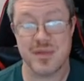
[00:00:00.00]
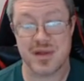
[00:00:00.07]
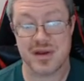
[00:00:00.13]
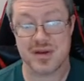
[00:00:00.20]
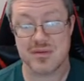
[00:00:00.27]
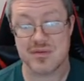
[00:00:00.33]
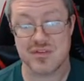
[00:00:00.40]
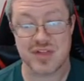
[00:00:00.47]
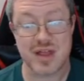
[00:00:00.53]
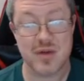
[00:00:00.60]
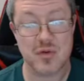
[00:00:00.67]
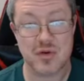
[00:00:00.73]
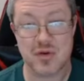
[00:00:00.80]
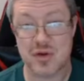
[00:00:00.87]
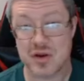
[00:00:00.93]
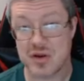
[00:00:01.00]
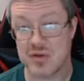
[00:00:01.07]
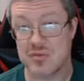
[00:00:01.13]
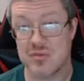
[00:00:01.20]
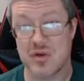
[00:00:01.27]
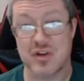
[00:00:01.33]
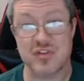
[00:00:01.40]
Because now we're in
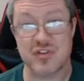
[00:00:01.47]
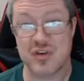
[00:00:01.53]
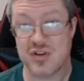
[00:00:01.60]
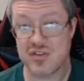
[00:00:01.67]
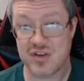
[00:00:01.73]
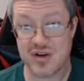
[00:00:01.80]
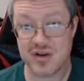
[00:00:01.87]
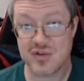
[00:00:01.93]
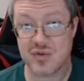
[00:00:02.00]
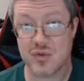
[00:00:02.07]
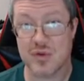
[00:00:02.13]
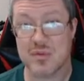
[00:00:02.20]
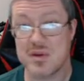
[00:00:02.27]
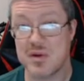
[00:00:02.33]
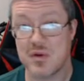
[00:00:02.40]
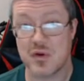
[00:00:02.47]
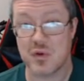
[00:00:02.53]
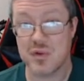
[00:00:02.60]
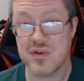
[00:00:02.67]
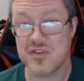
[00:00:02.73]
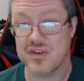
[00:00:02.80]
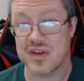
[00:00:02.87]
uncharted territory, we don't know
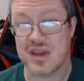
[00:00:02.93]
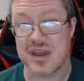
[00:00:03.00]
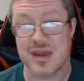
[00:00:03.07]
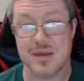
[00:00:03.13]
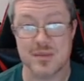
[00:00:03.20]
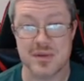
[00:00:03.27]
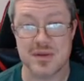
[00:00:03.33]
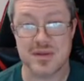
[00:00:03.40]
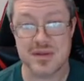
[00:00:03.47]
what's going to happen.